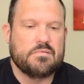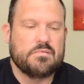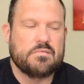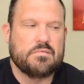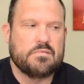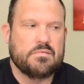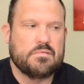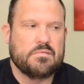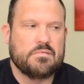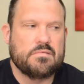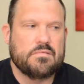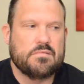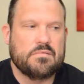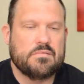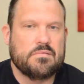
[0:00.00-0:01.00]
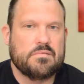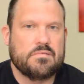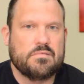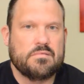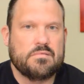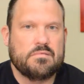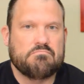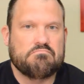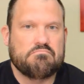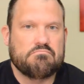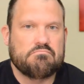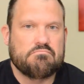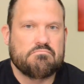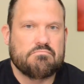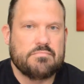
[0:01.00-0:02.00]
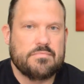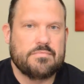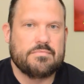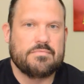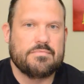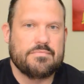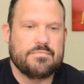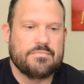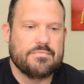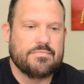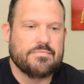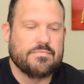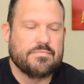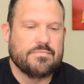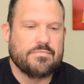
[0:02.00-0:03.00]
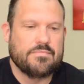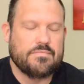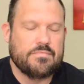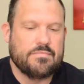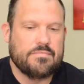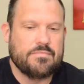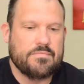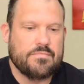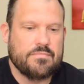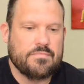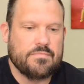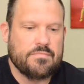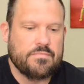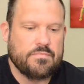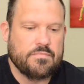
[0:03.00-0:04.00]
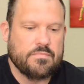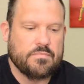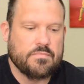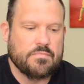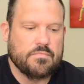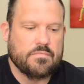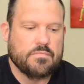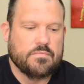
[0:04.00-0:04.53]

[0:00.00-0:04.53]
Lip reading: (silent)